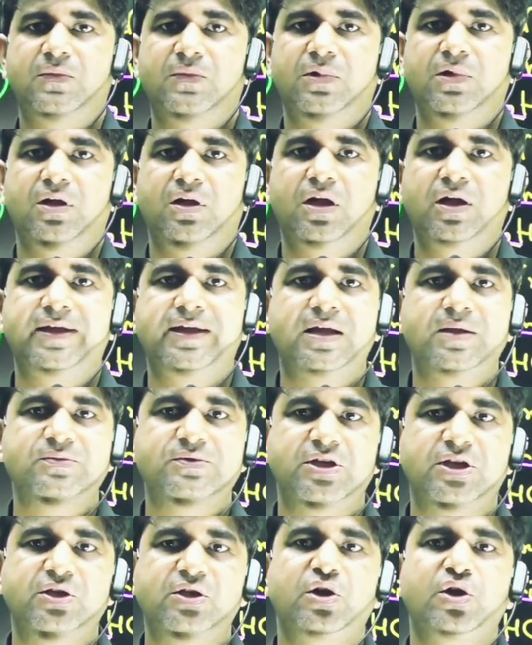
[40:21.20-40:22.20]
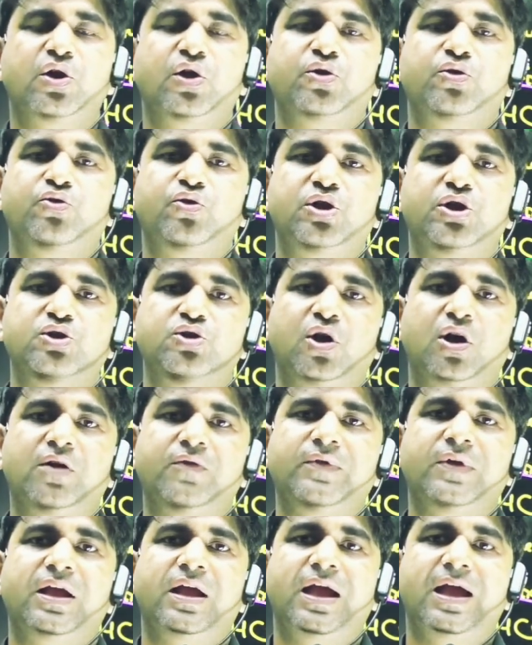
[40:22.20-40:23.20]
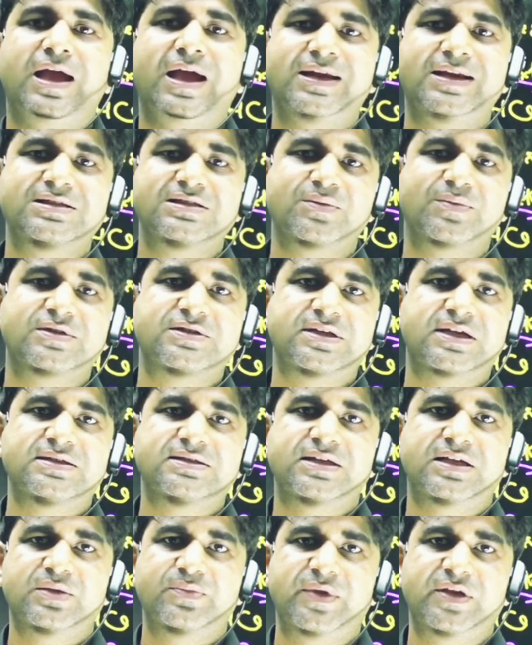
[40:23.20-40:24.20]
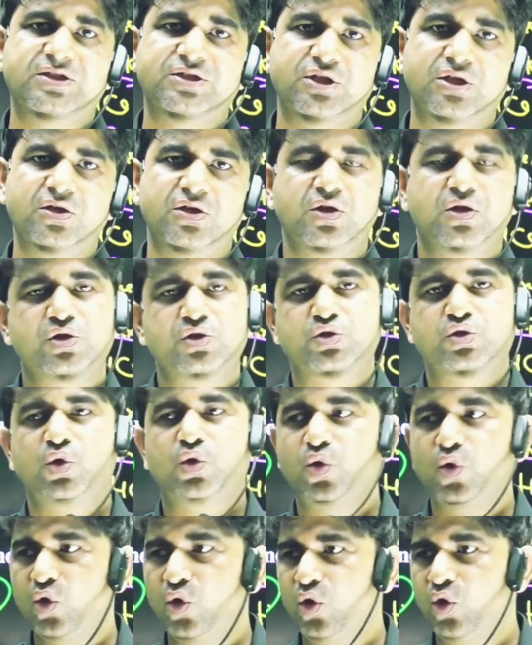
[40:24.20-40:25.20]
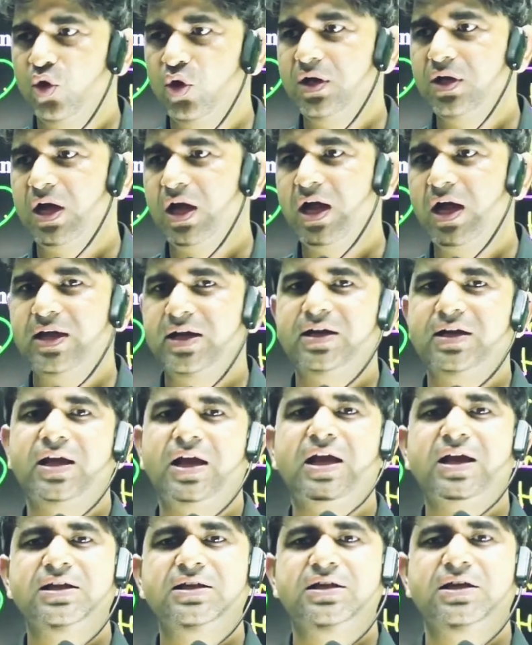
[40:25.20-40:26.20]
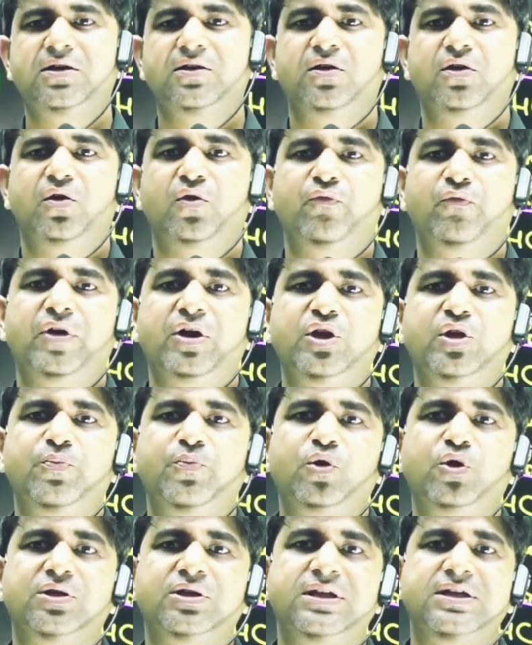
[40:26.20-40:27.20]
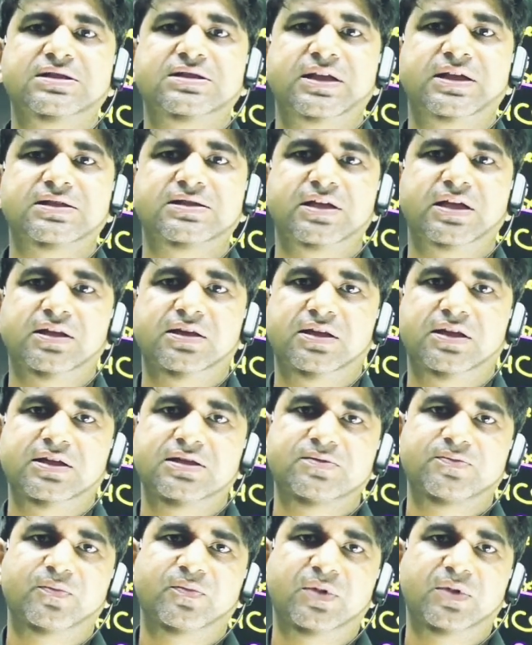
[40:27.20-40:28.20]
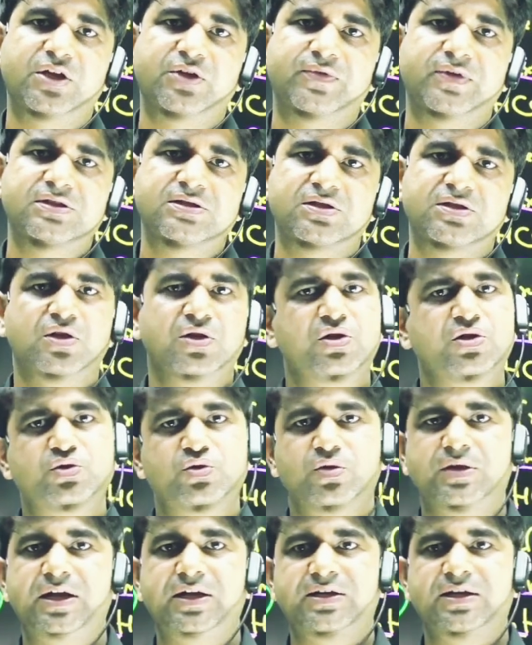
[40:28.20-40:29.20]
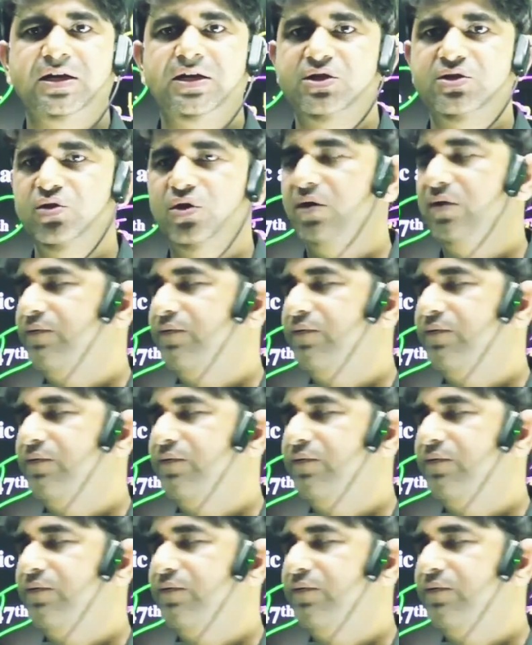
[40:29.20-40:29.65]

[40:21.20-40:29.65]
Again I am saying to dissolve any substance in mixture. So gold, iron, anything, when you put these things in these liquids, so that can dissolve.